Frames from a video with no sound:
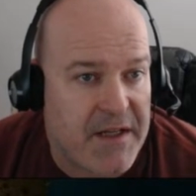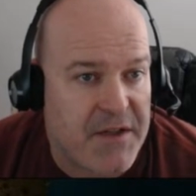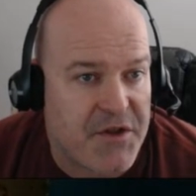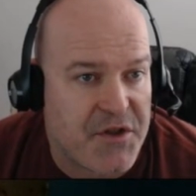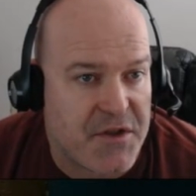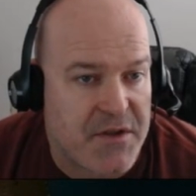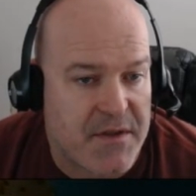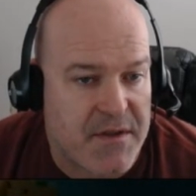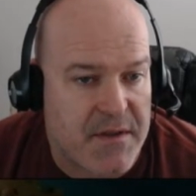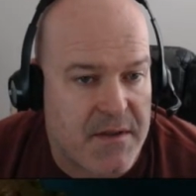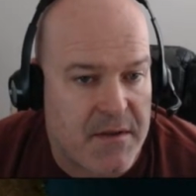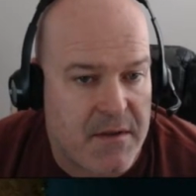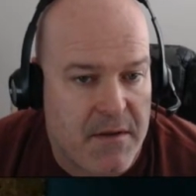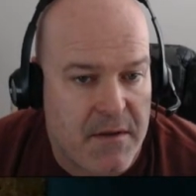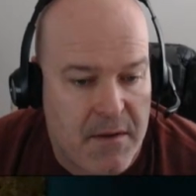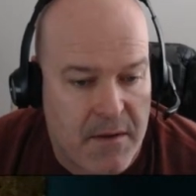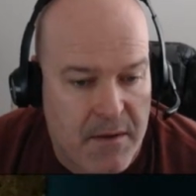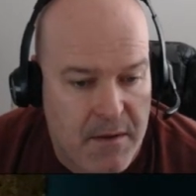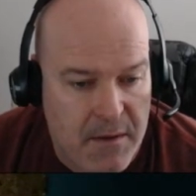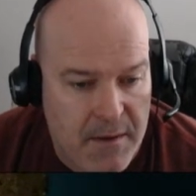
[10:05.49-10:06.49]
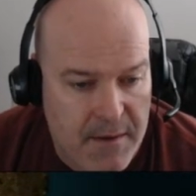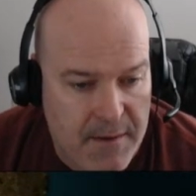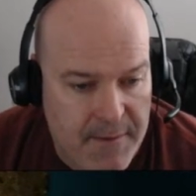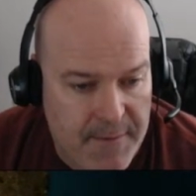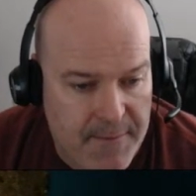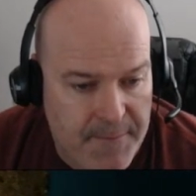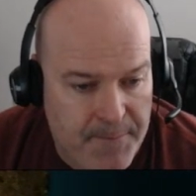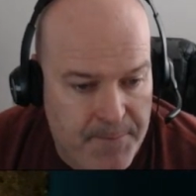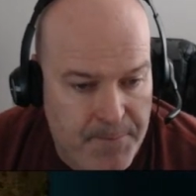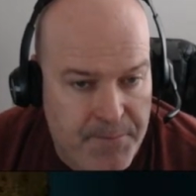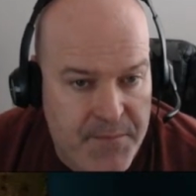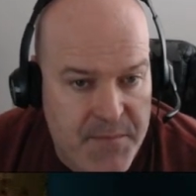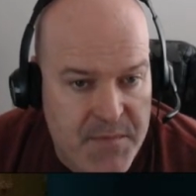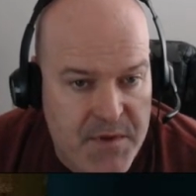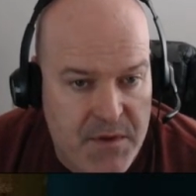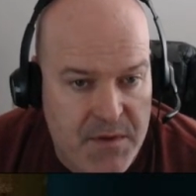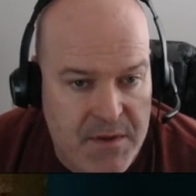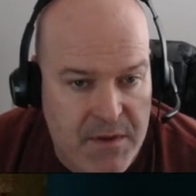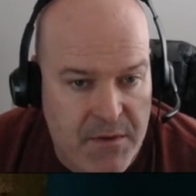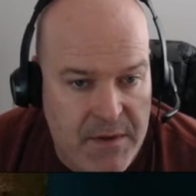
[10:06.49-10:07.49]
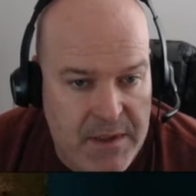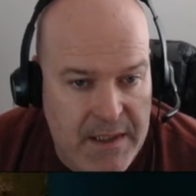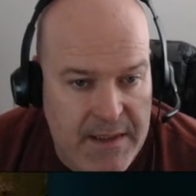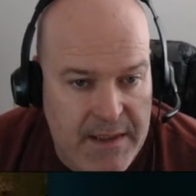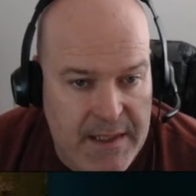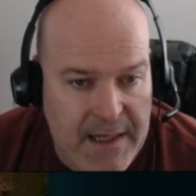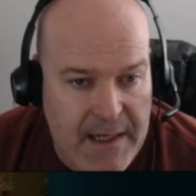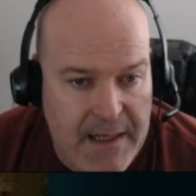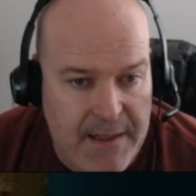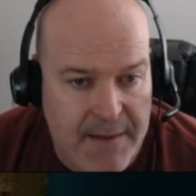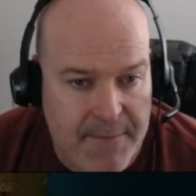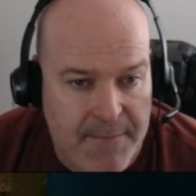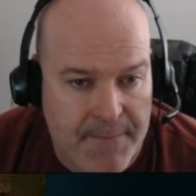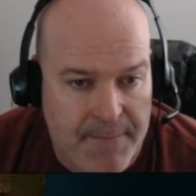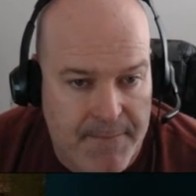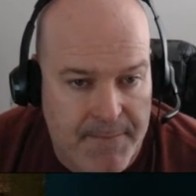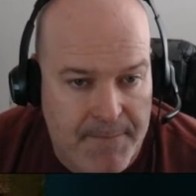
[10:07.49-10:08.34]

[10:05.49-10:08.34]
engines. So let's go get that.